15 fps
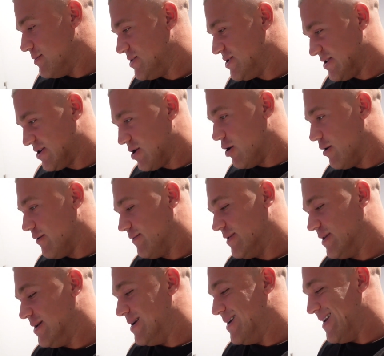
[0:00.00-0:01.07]
Just got home from
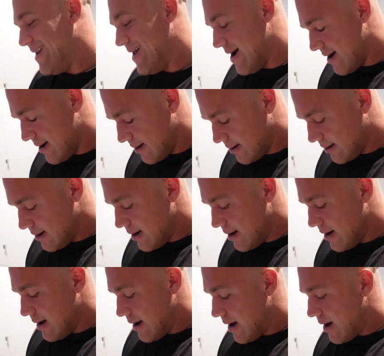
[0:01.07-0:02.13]
the dinner now,
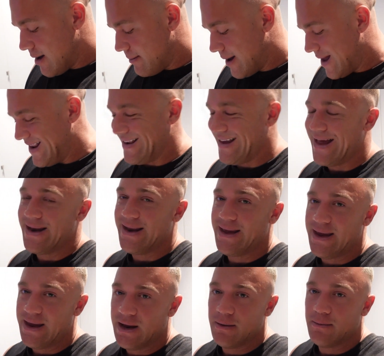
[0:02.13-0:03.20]
and getting
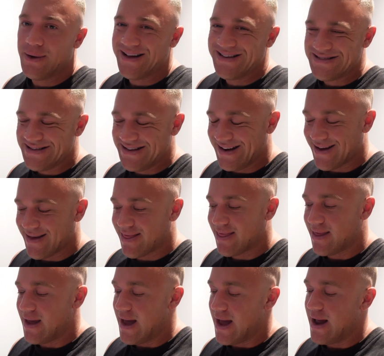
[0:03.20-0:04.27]
in my
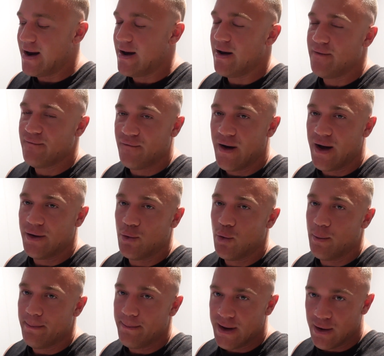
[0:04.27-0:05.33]
6th and
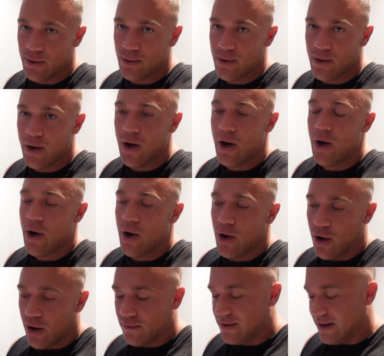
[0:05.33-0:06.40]
final meal
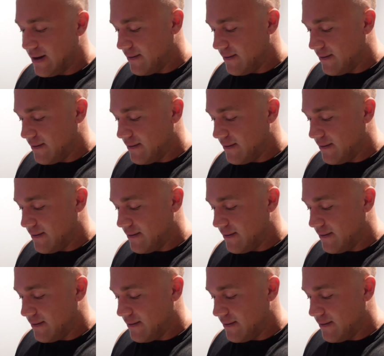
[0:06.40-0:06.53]
of the